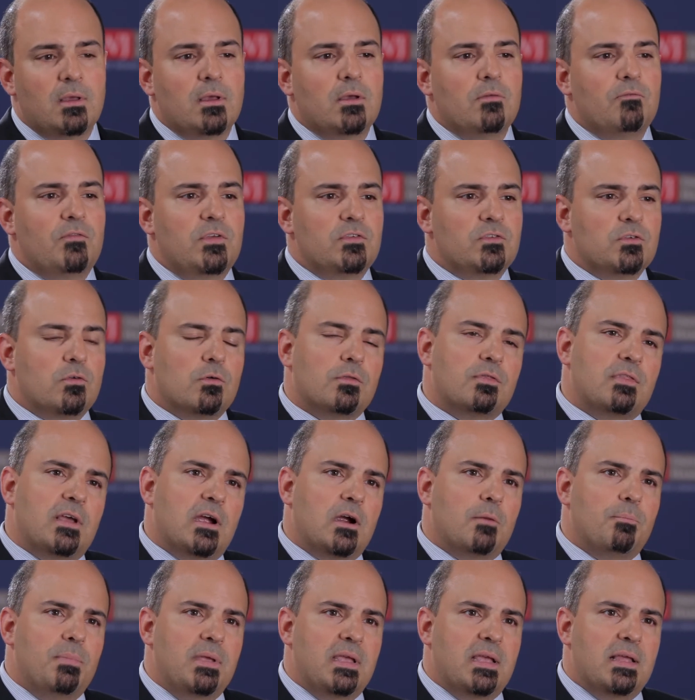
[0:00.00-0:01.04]
Physical
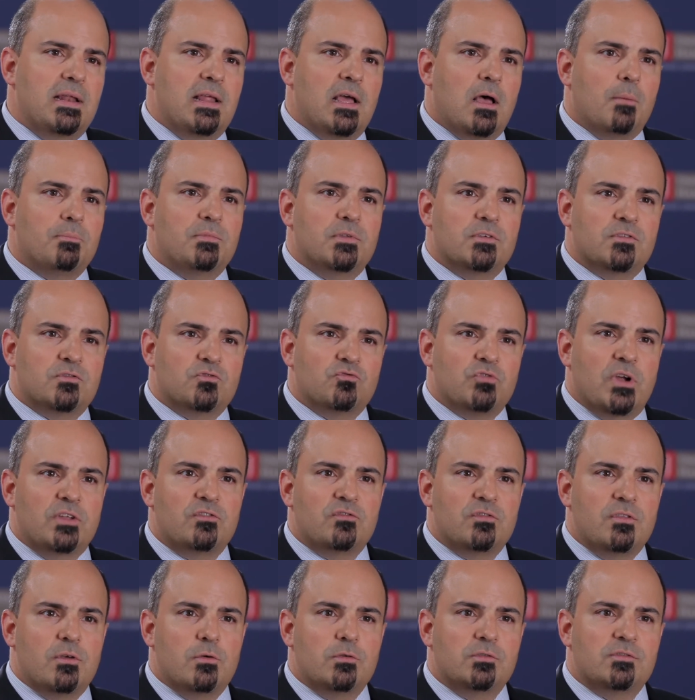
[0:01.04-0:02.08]
therapy can help to
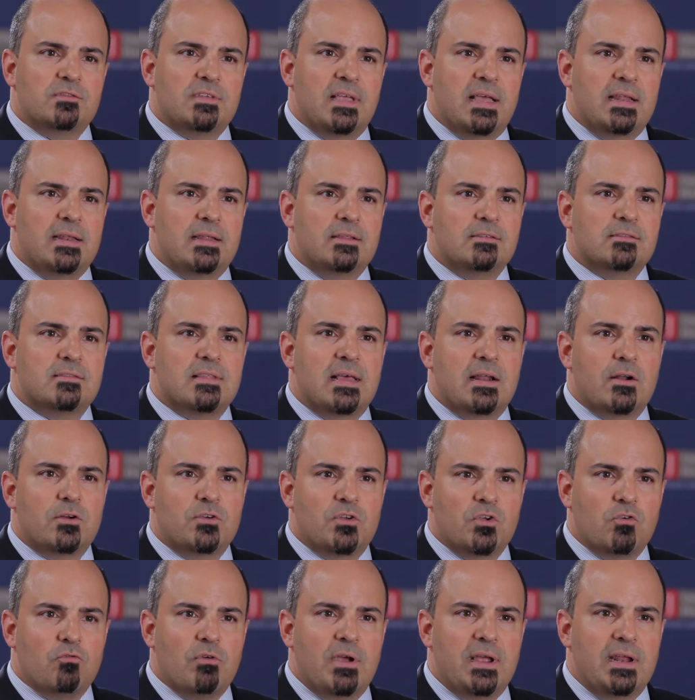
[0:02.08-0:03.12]
stretch those tendons that are
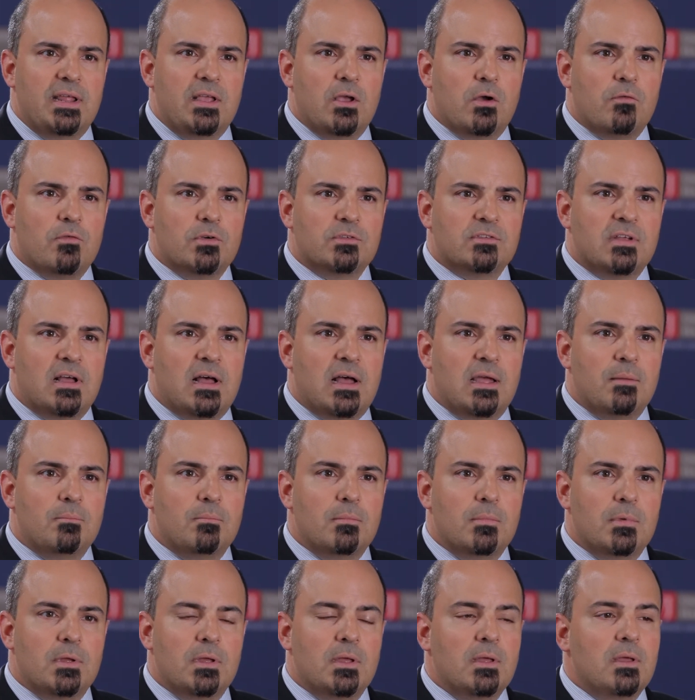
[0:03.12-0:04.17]
degrading over
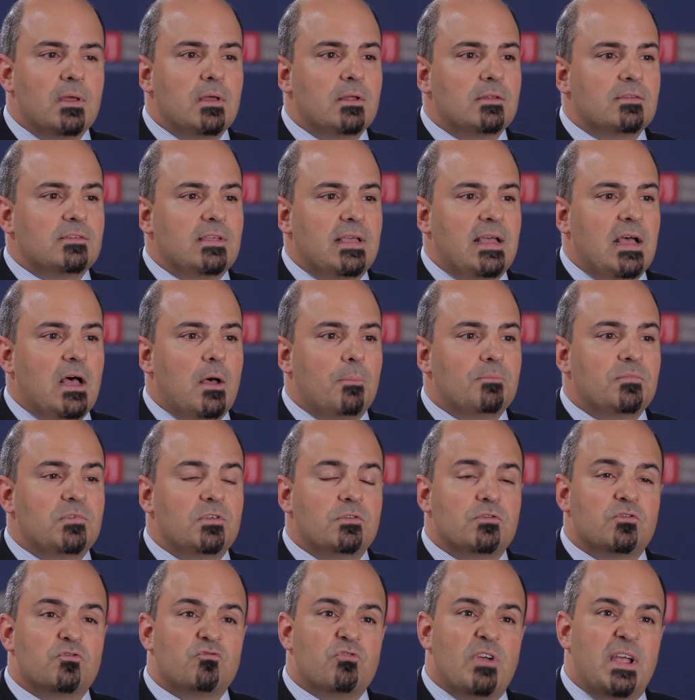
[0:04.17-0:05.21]
time, to help to
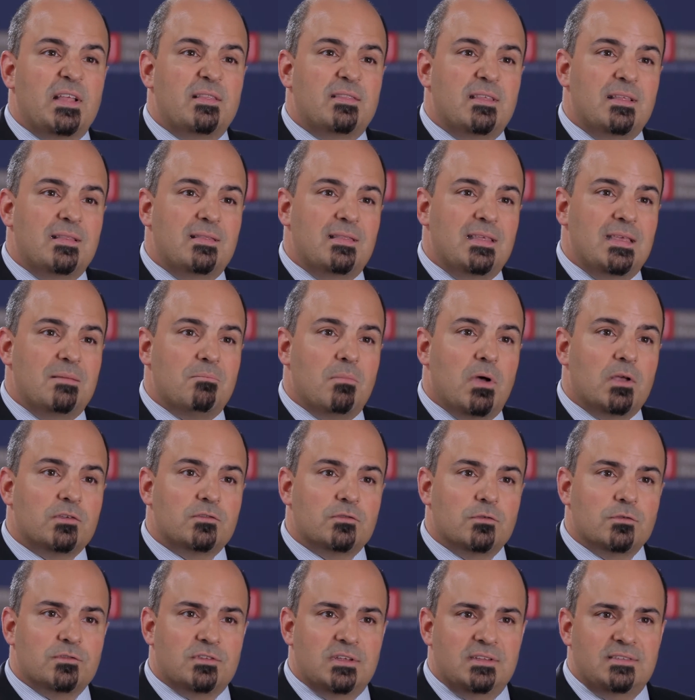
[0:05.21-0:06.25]
strengthen the
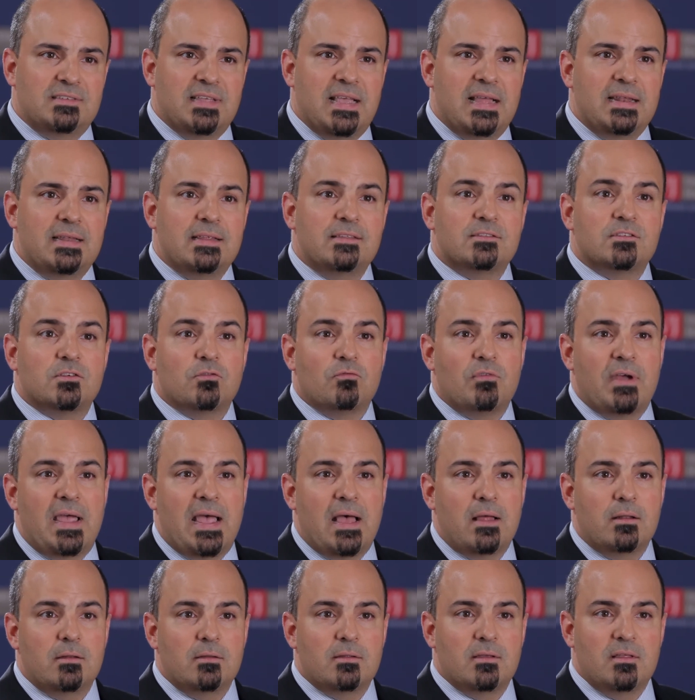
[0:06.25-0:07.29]
muscles and tendons
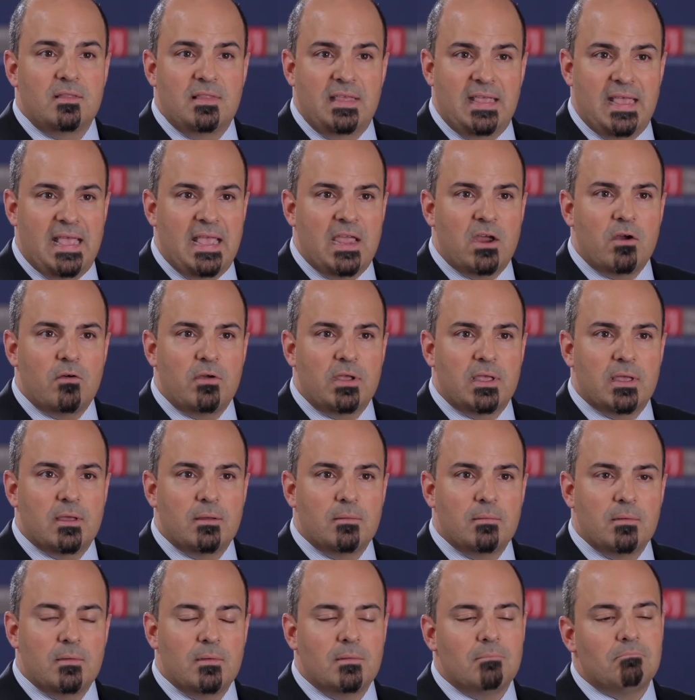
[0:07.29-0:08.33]
around the area,
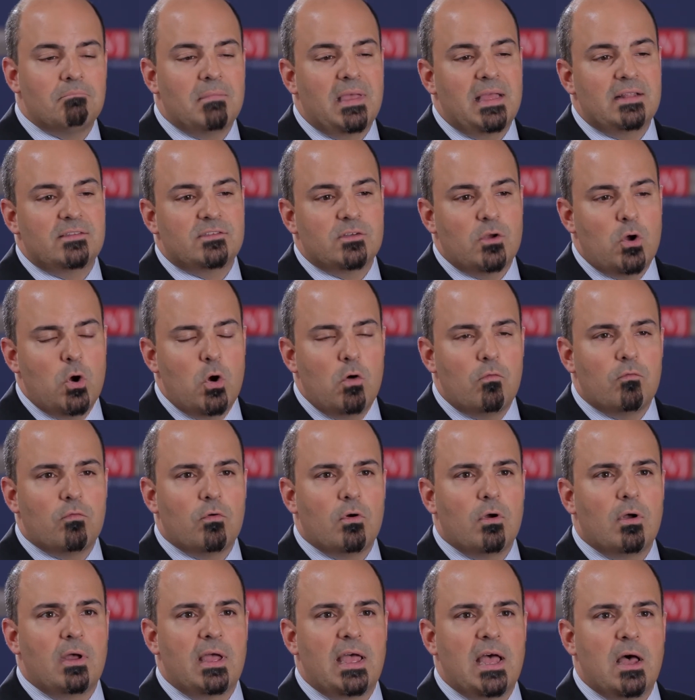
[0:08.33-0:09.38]
and to
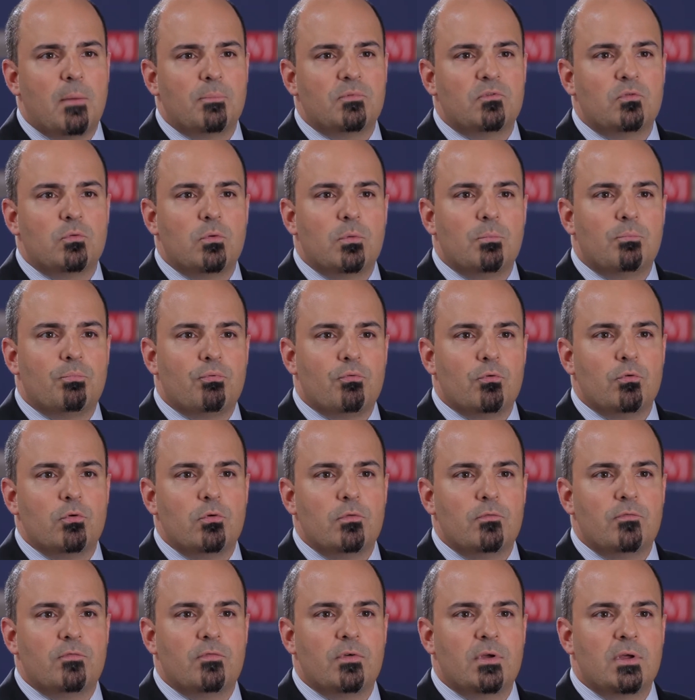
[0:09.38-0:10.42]
overall help to
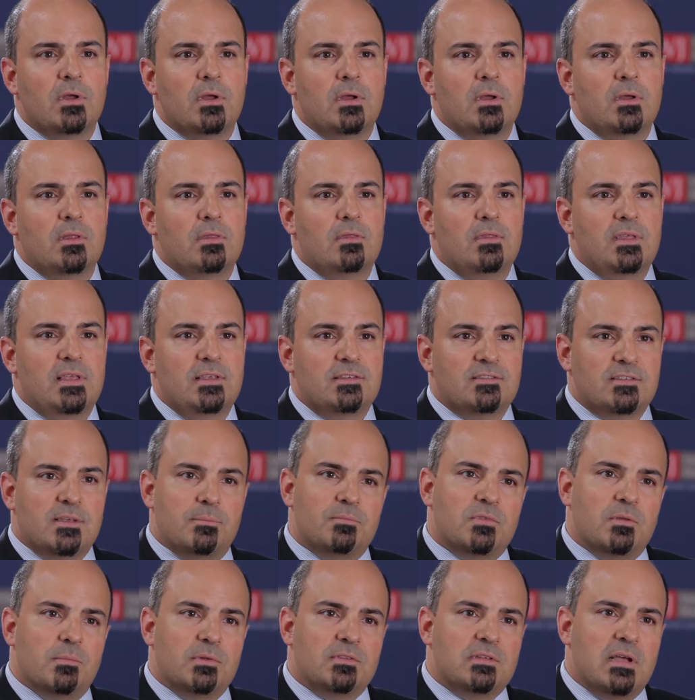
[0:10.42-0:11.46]
improve the
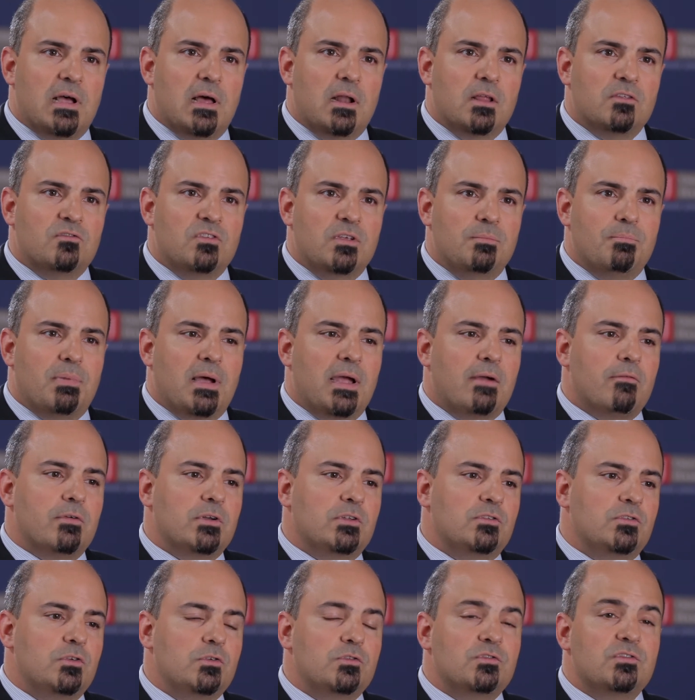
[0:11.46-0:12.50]
symptomatology by
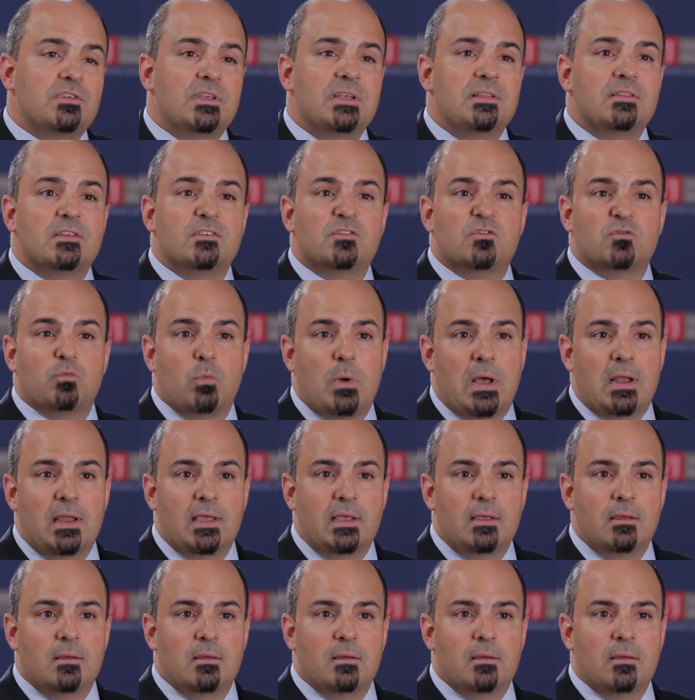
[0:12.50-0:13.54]
reducing the
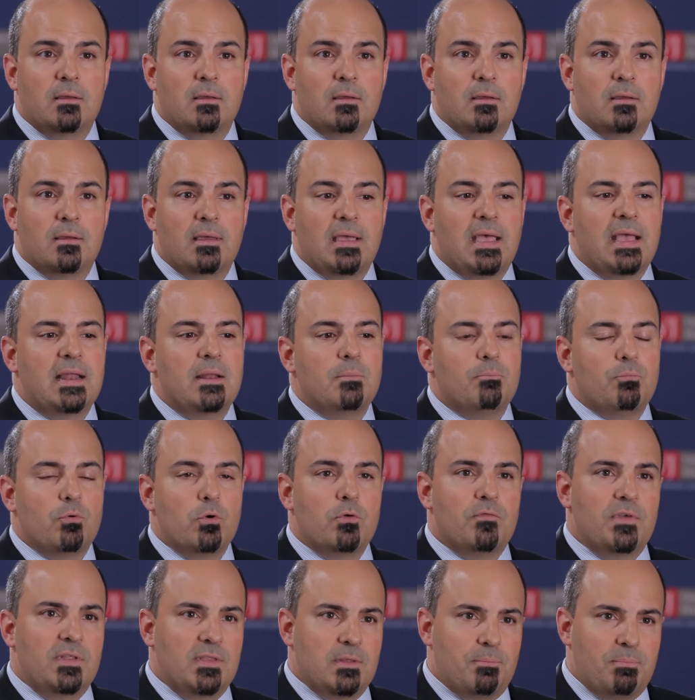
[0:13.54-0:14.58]
swelling and
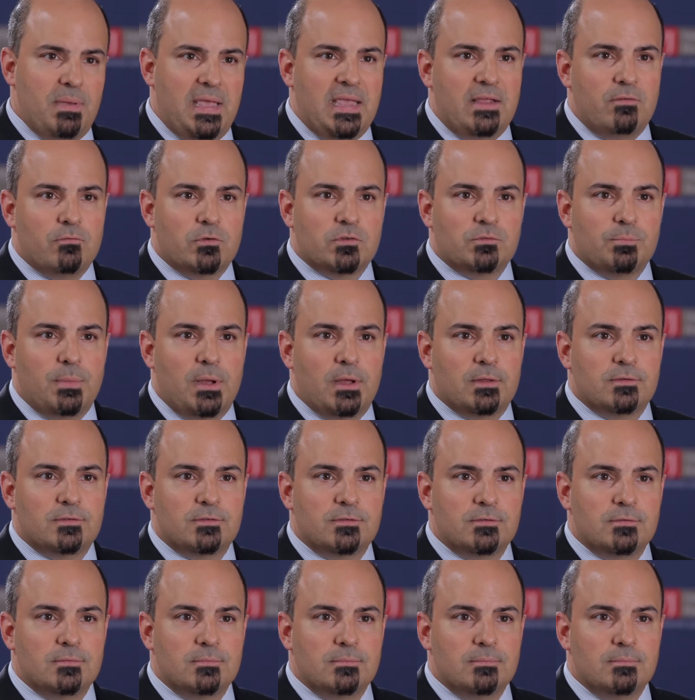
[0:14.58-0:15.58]
improving the pain response.